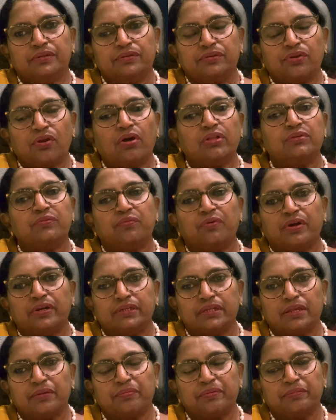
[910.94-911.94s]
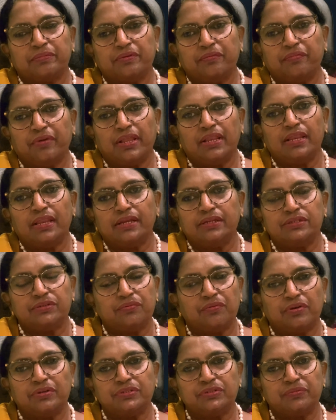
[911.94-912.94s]
draw the water from the well and she
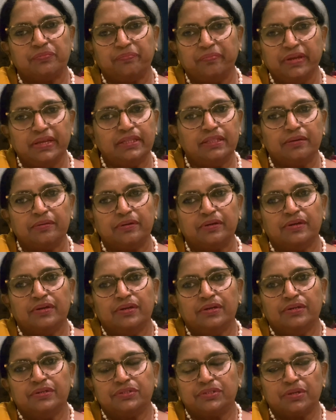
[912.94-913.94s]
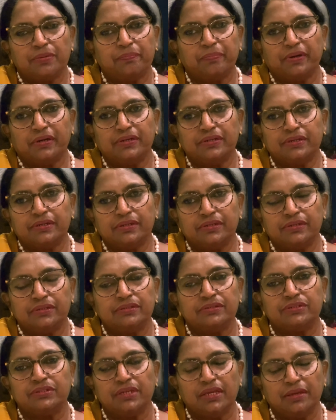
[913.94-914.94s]
wants to feed the
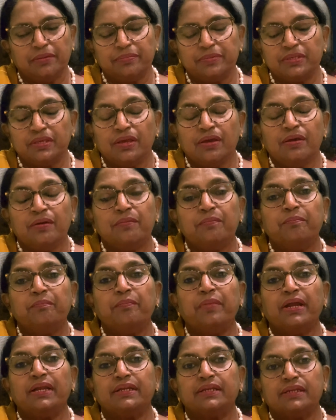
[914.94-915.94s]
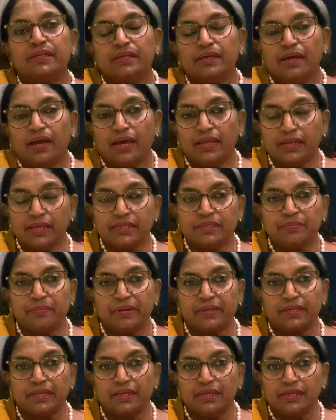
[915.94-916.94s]
shepherd sheep. But
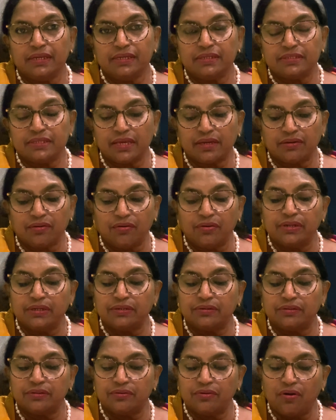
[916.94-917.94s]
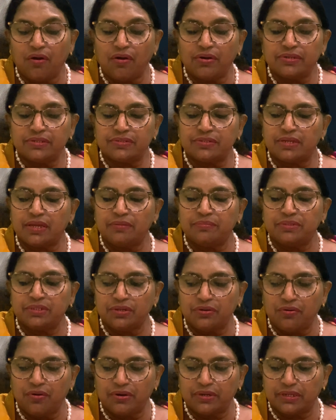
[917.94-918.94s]
unexpectedly, it's according to God's time,
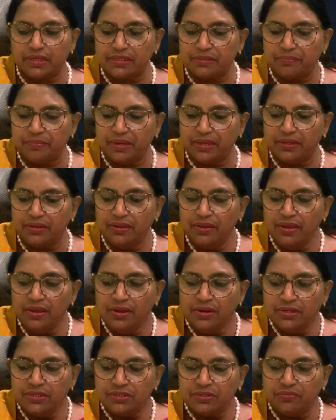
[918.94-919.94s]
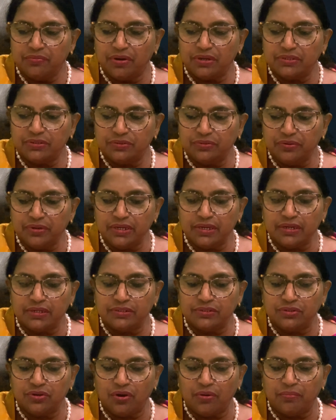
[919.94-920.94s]
she got husband. She was doing her
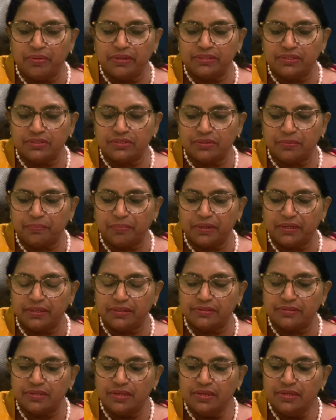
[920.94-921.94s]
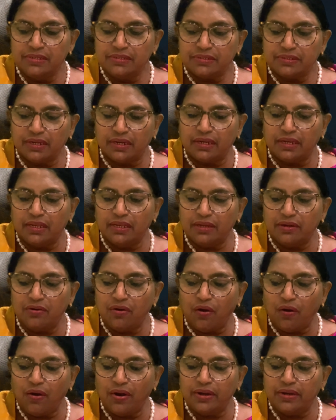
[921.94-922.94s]
job as a shepherdess. Suddenly,
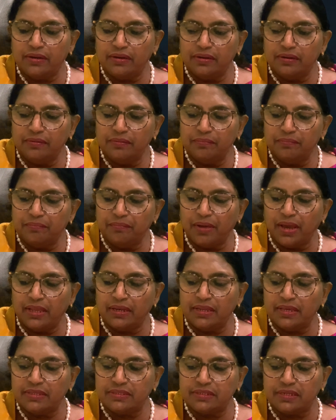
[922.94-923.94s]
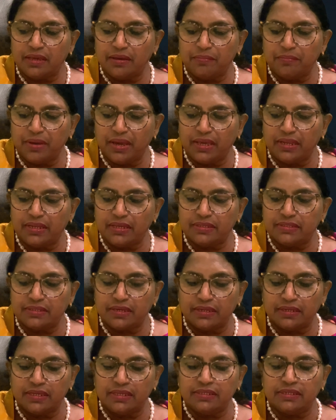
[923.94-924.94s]
God managed a marriage,
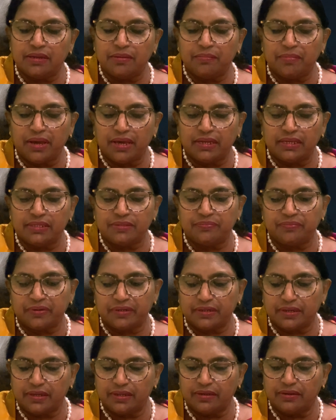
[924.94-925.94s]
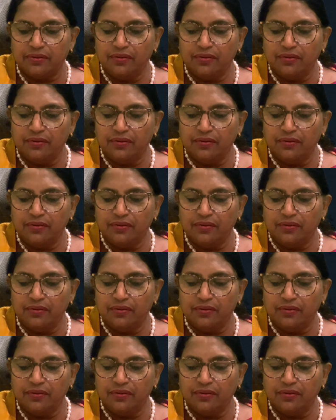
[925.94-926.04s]
arranged a marriage for her.